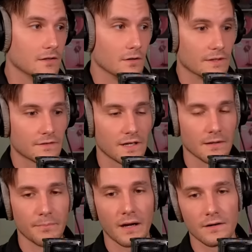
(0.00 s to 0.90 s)
you know, it's not
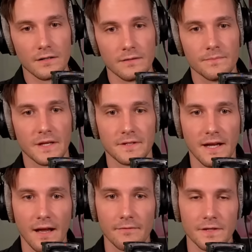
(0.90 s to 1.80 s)
a barrier that they
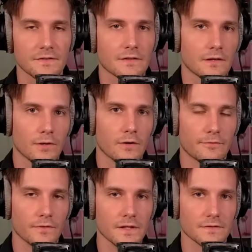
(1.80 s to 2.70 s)
have. And this doesn't only go
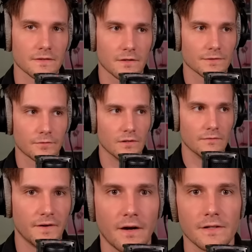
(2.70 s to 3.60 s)
for this. This goes for
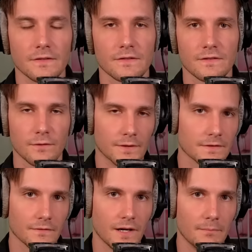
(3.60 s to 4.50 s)
various
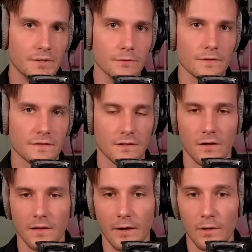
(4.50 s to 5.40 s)
sorts of abuse and
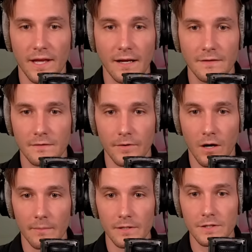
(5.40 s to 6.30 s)
all kinds of
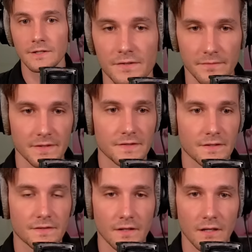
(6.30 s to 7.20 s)
garbage. So this
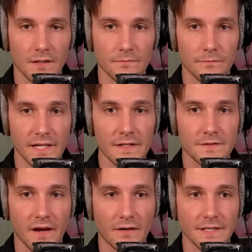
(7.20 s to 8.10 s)
is really
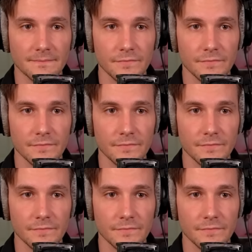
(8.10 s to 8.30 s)
scary.